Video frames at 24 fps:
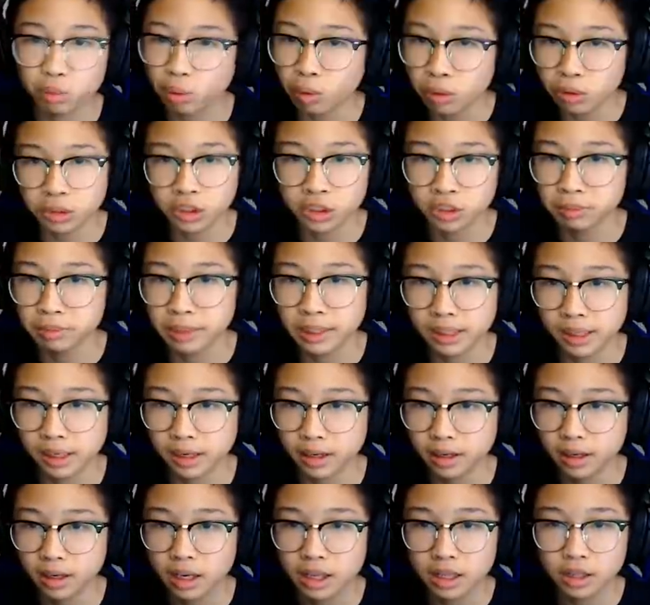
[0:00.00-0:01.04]
won't just be
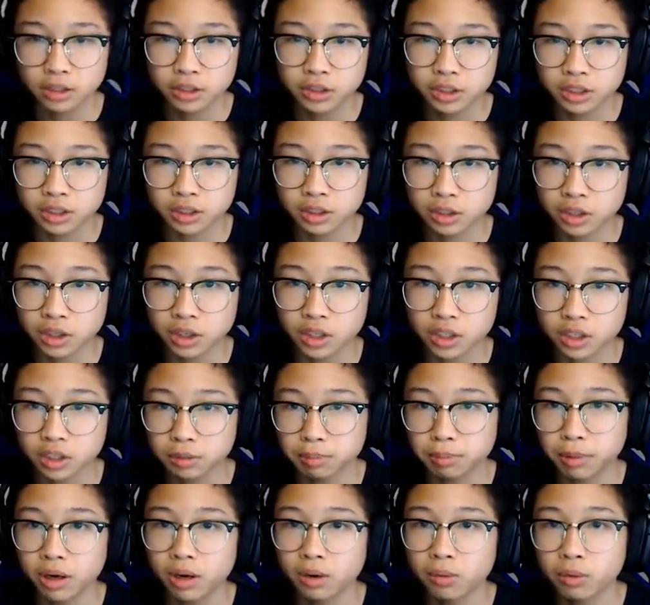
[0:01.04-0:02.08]
there. They're gonna
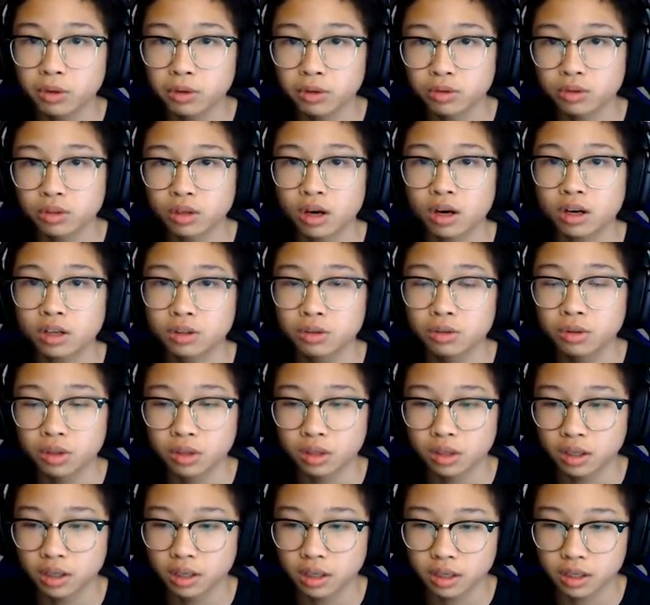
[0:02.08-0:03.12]
spawn when you talk to
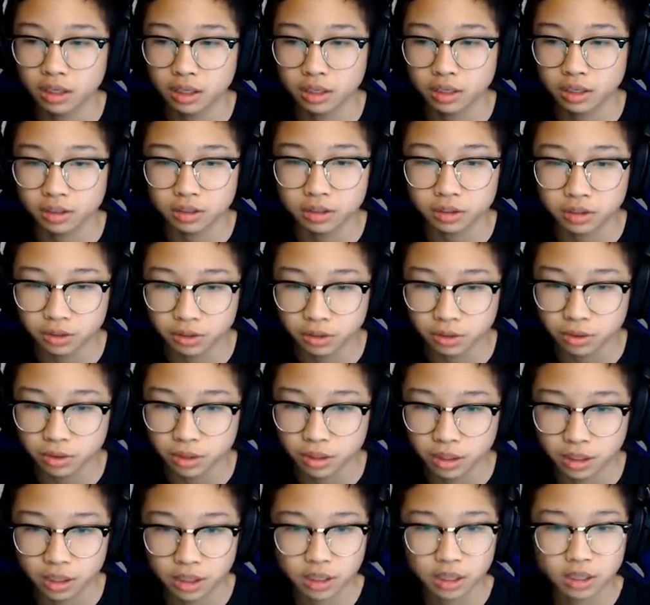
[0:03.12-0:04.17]
the dude.
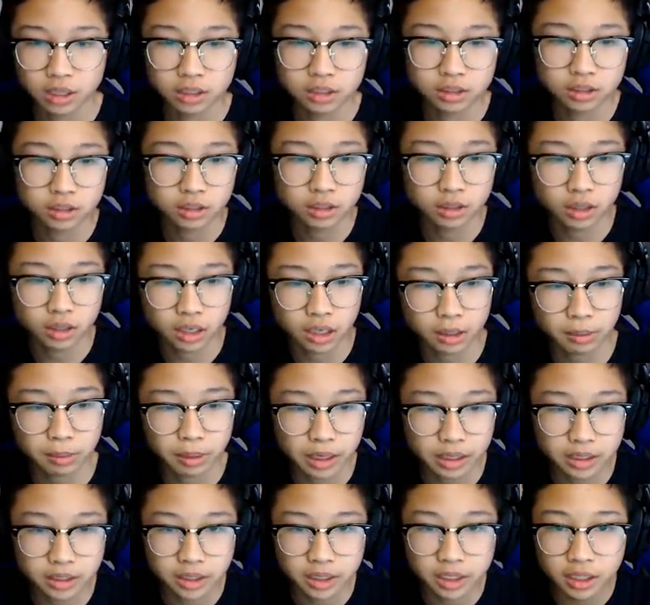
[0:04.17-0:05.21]
So I'm
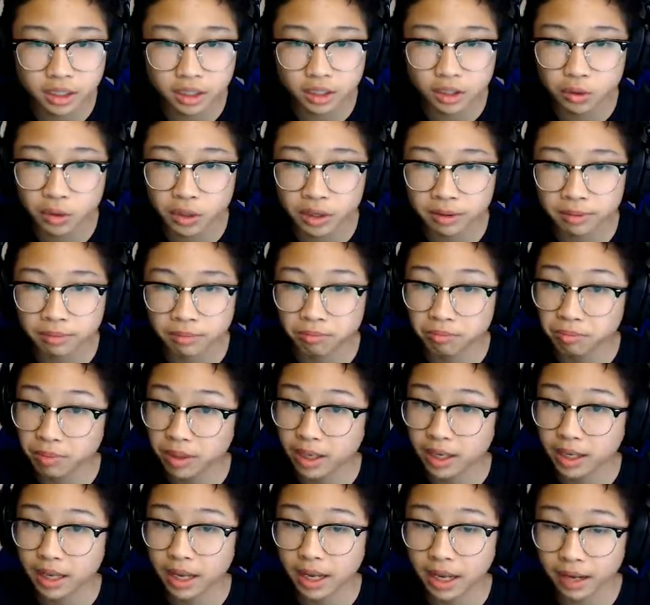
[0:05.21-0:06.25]
actually gonna quit
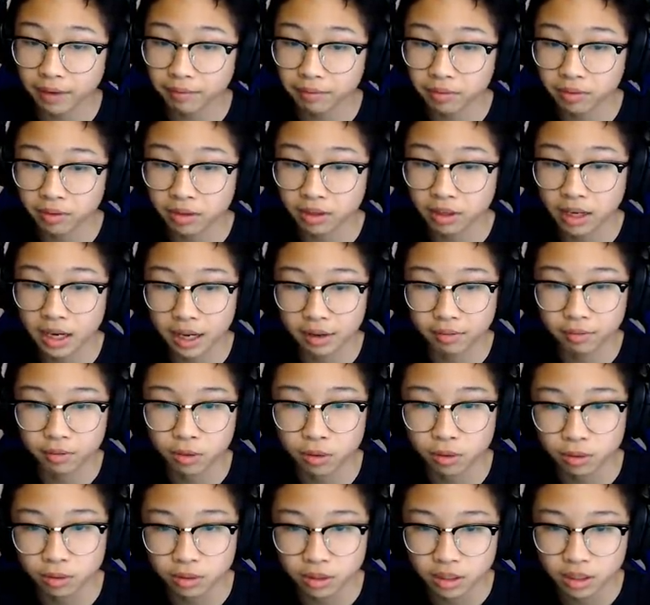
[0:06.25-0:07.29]
my half
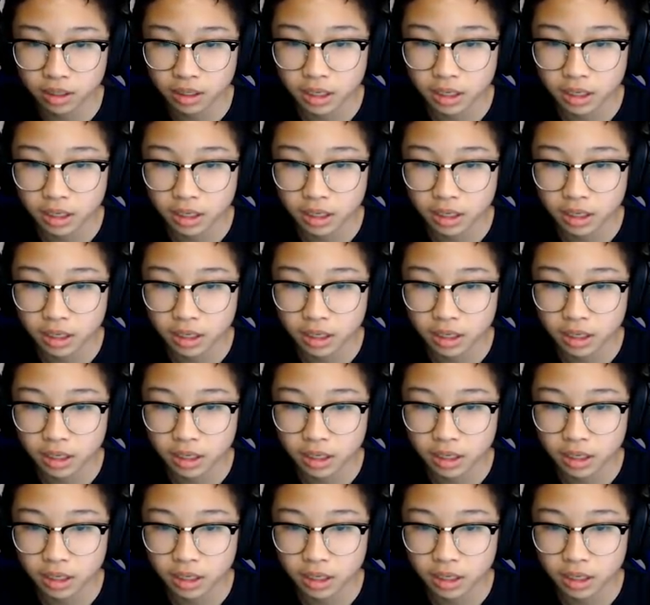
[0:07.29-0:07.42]
cold.